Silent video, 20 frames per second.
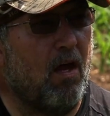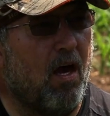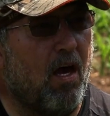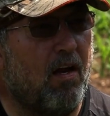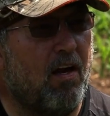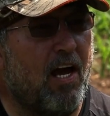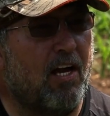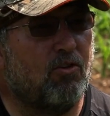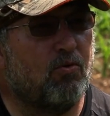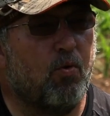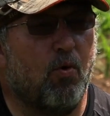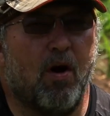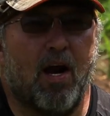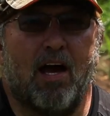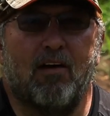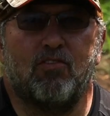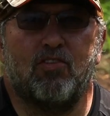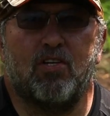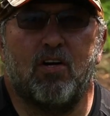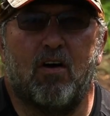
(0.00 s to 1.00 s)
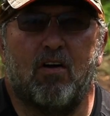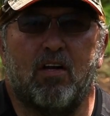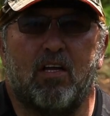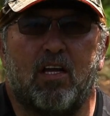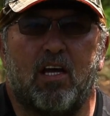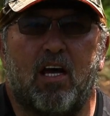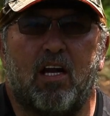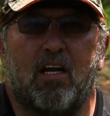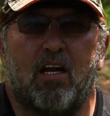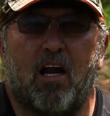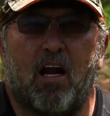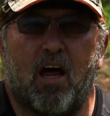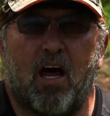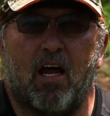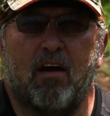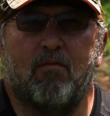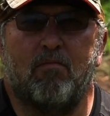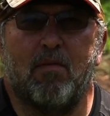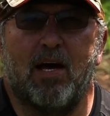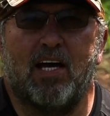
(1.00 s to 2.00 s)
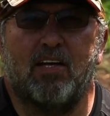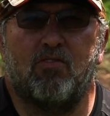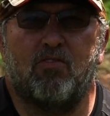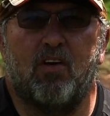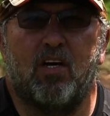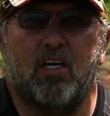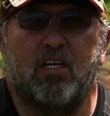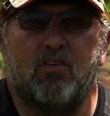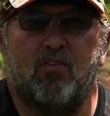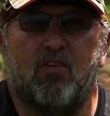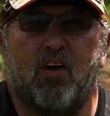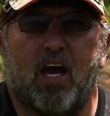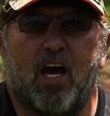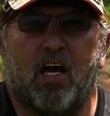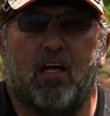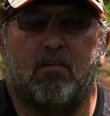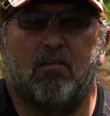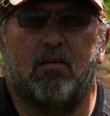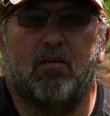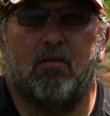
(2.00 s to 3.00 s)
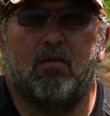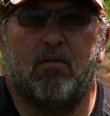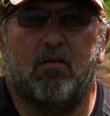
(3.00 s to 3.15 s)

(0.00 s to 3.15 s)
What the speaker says: And that's where I've started getting a lot of my seeds at.